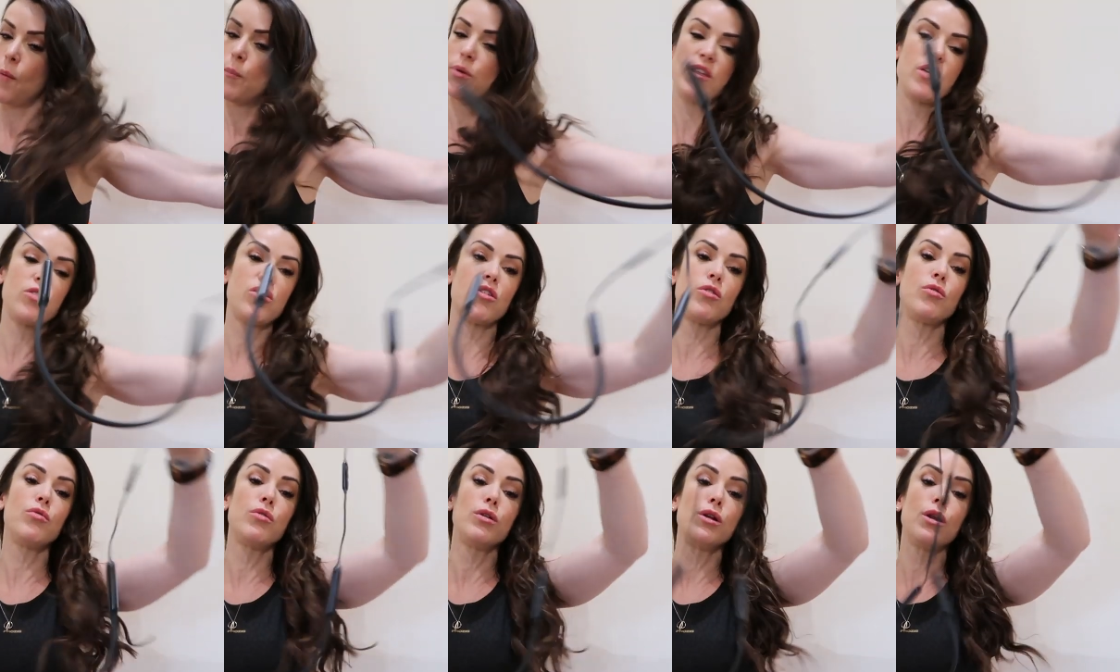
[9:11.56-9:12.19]
But they
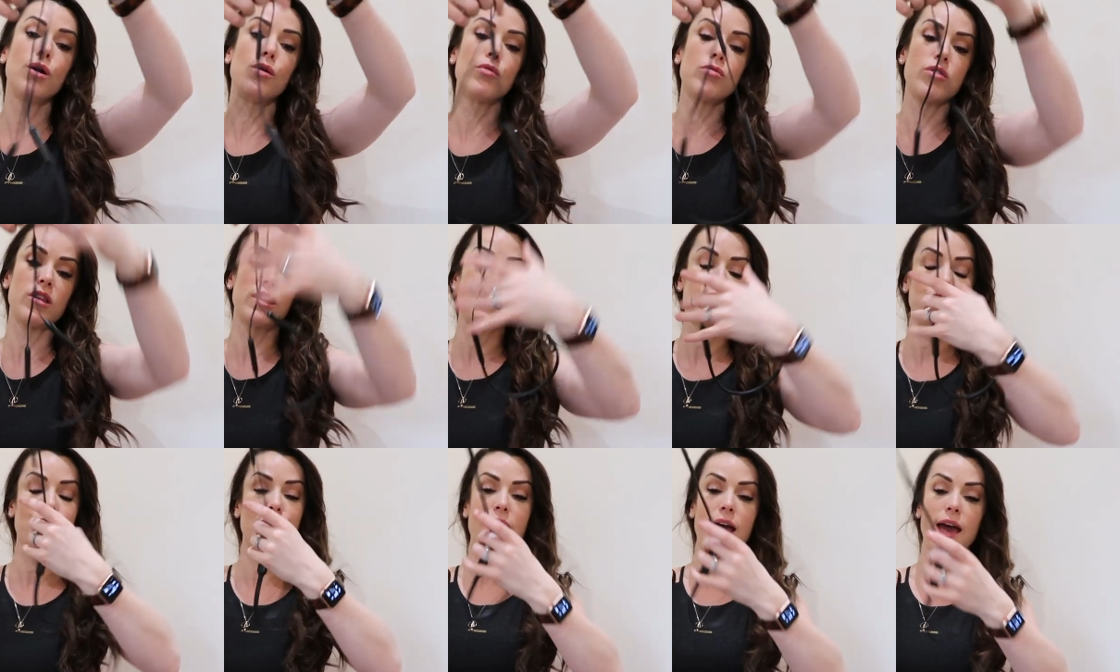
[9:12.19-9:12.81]
do loads of
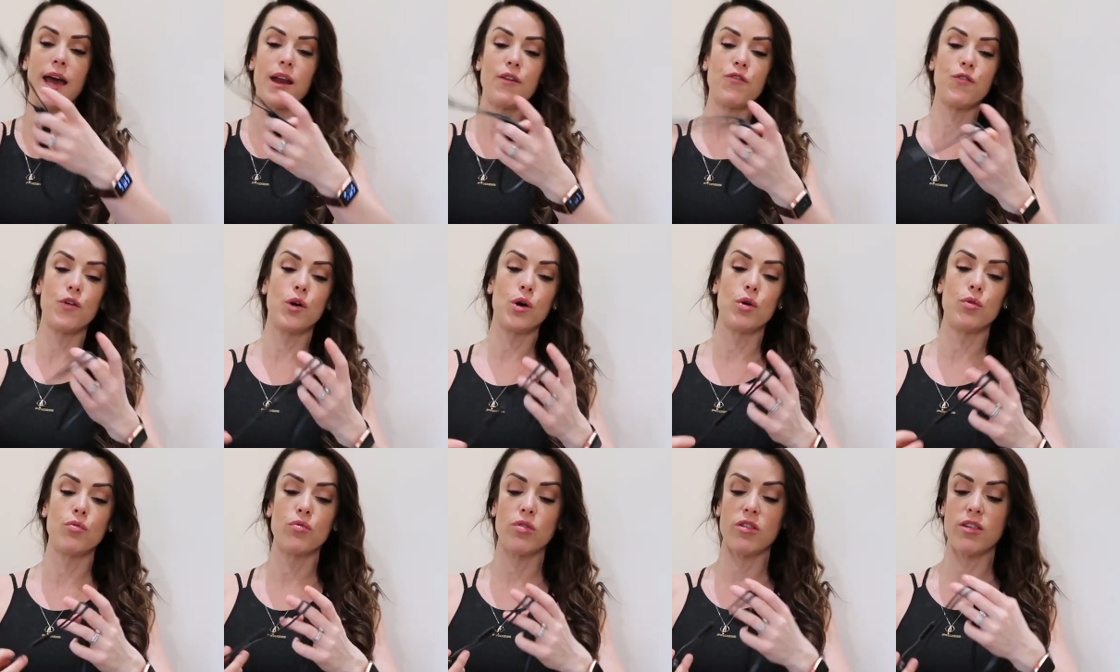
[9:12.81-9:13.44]
different
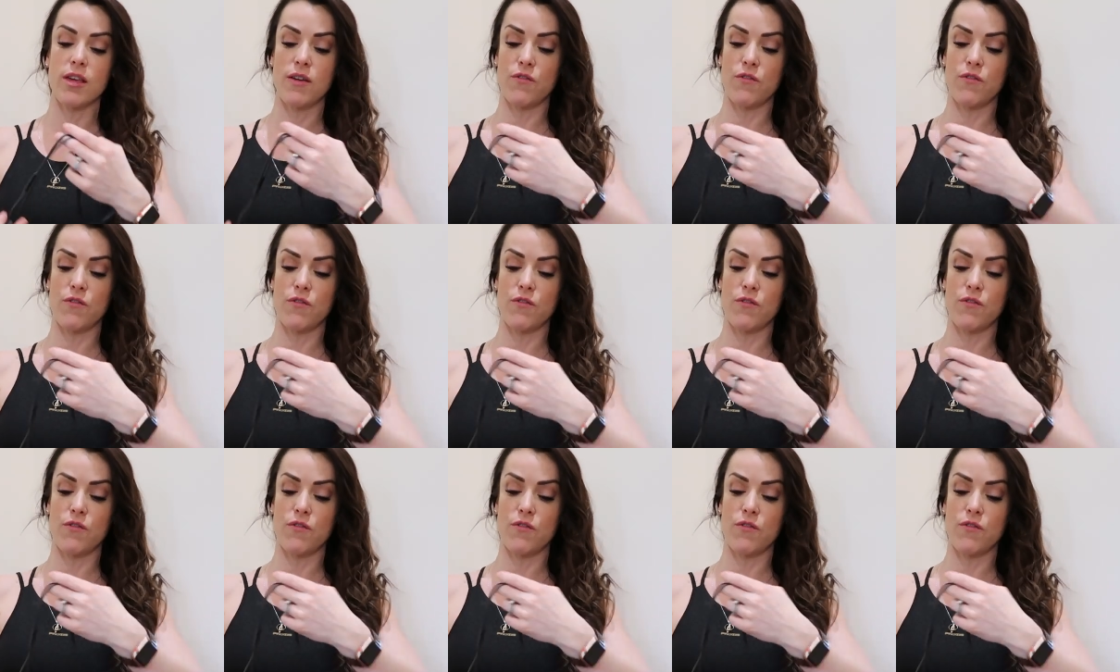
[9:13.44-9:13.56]
headphones.